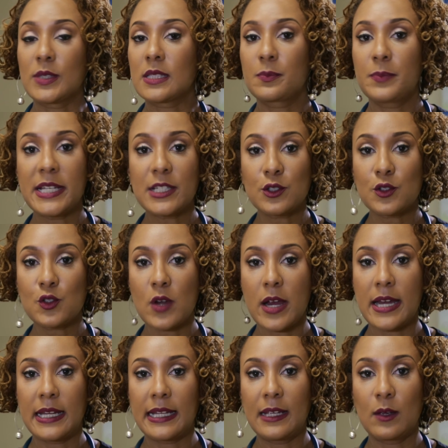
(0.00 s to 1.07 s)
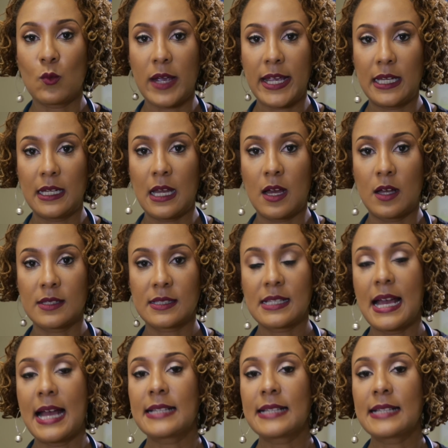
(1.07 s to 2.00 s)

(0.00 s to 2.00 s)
with special training in weight loss,